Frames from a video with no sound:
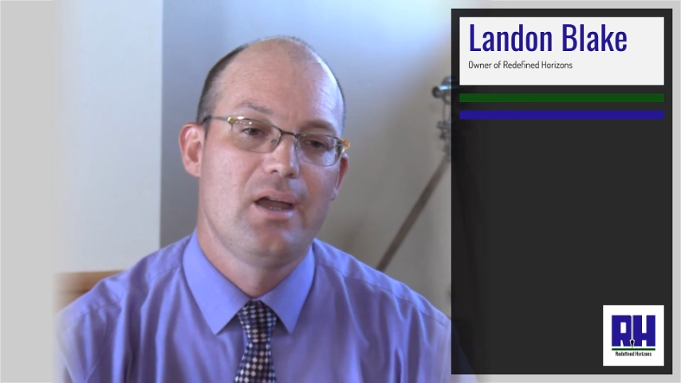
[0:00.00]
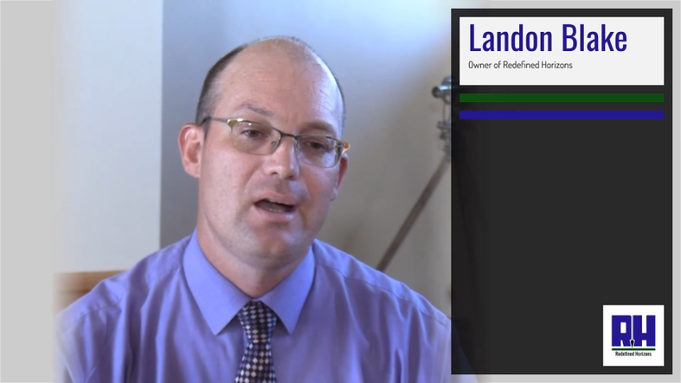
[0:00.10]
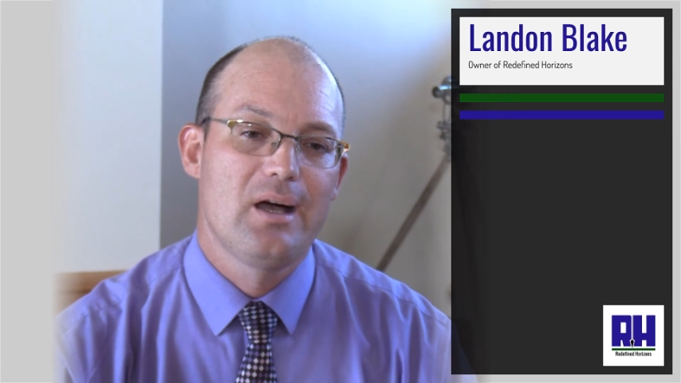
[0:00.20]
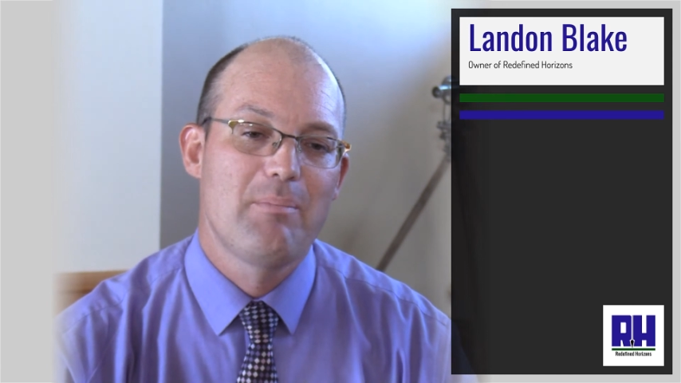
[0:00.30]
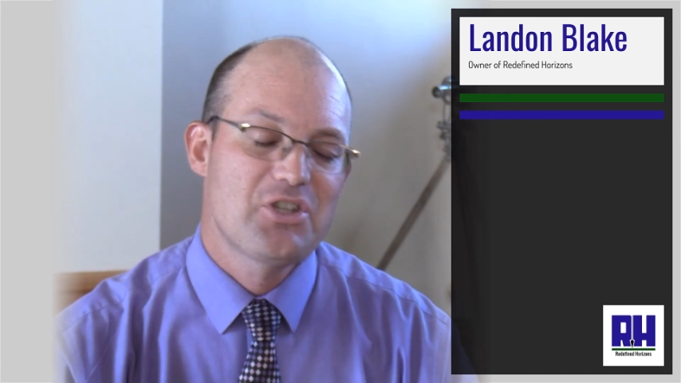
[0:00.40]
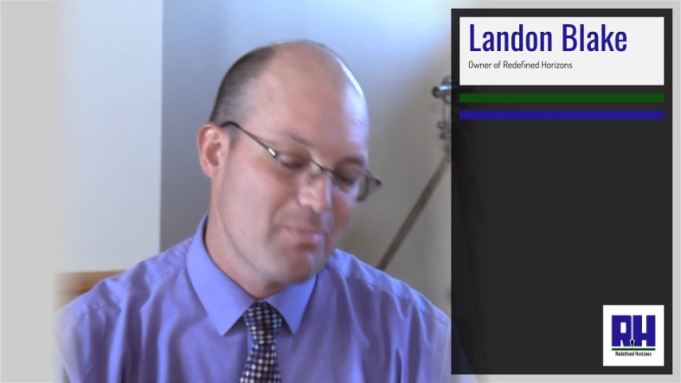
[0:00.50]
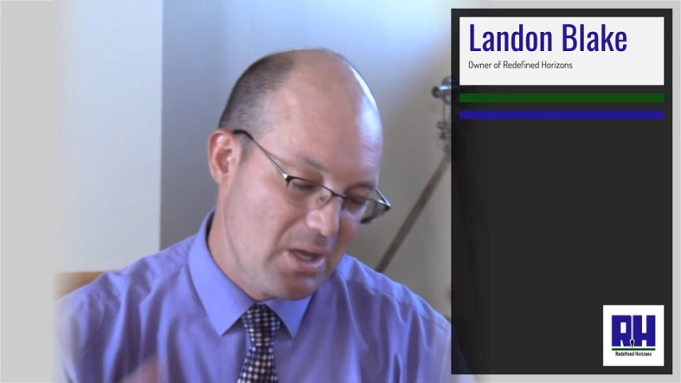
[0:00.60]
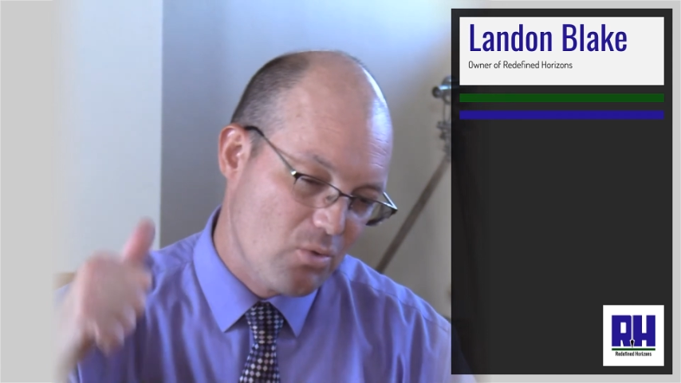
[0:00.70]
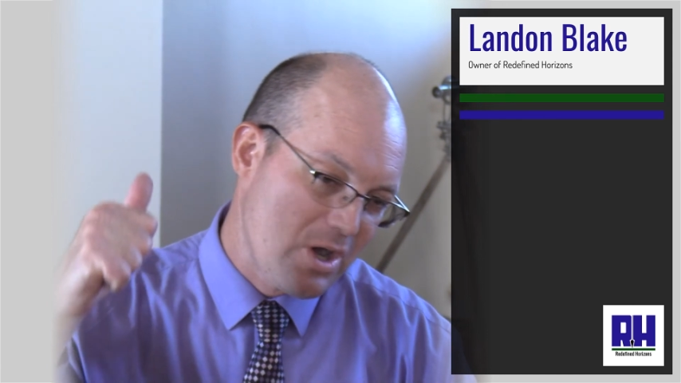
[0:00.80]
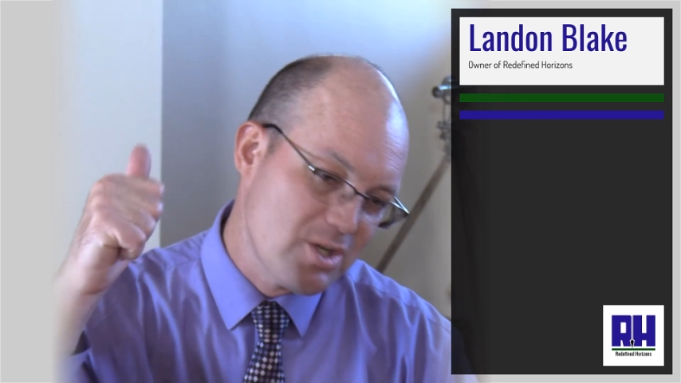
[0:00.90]
uh, but you
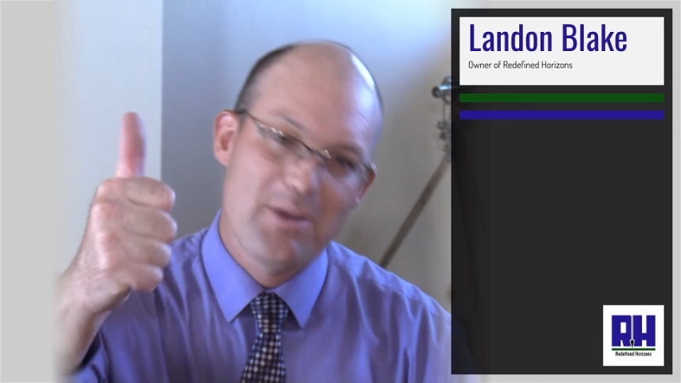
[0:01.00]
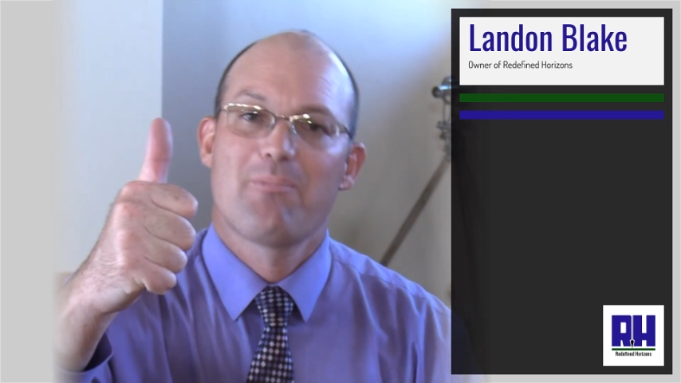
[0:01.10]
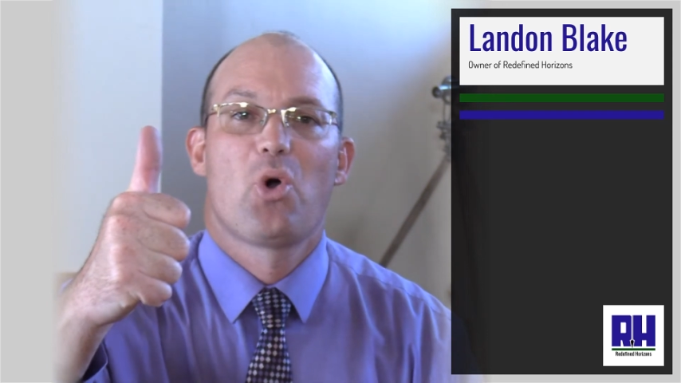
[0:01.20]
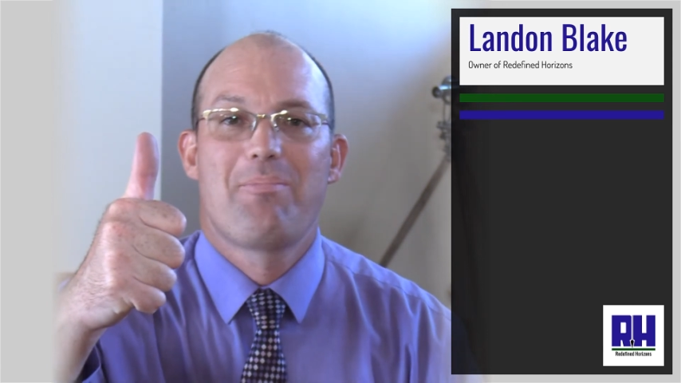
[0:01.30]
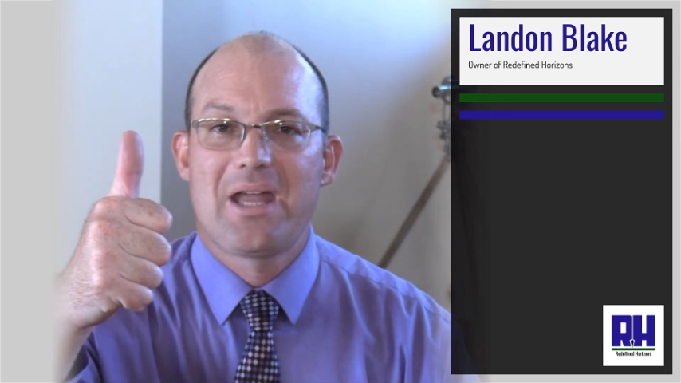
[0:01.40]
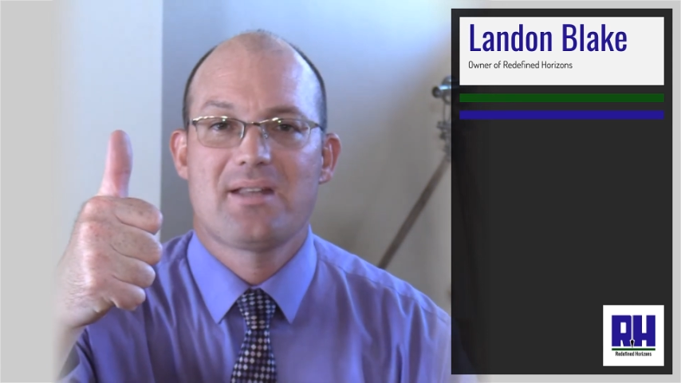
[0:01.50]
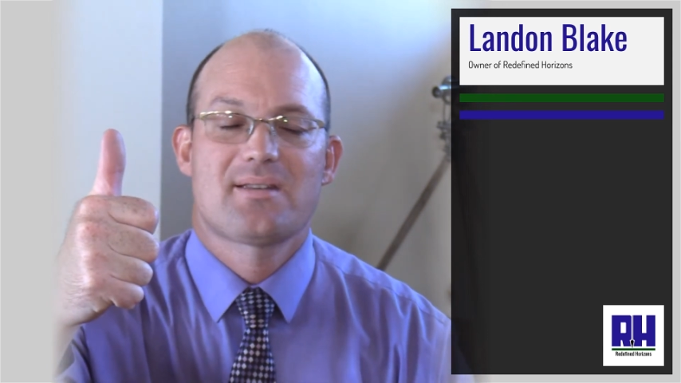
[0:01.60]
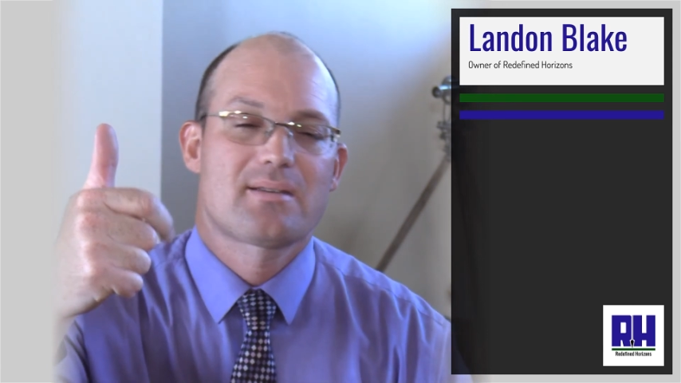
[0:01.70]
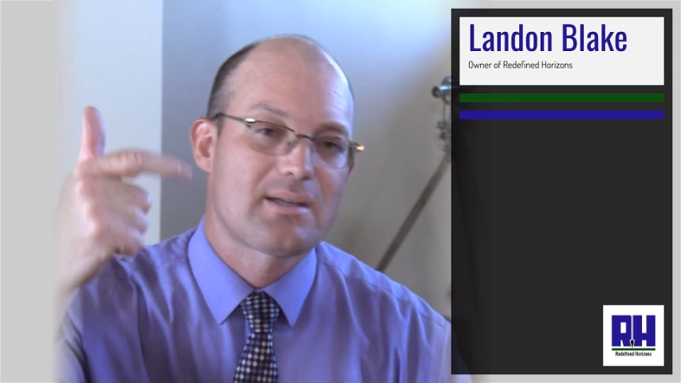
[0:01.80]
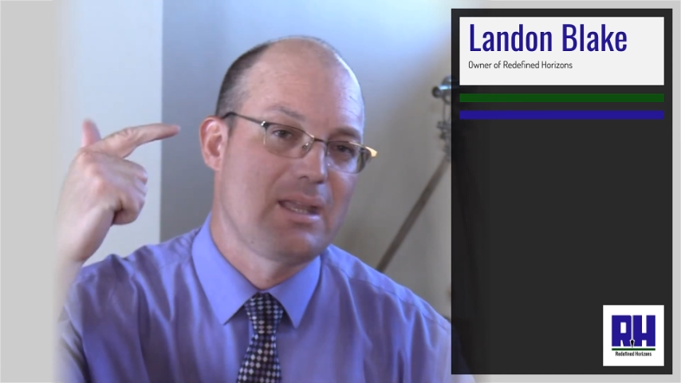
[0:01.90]
better wear your big boy
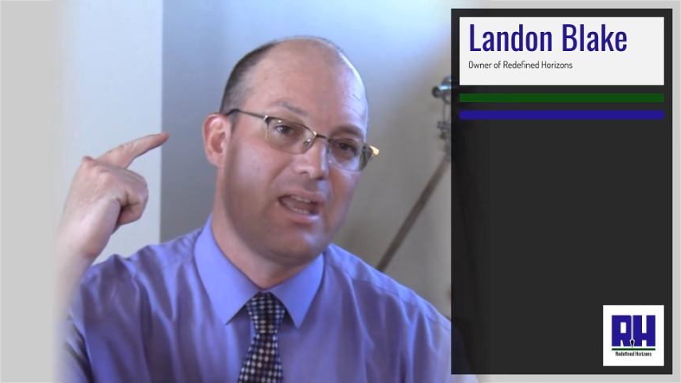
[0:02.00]
pants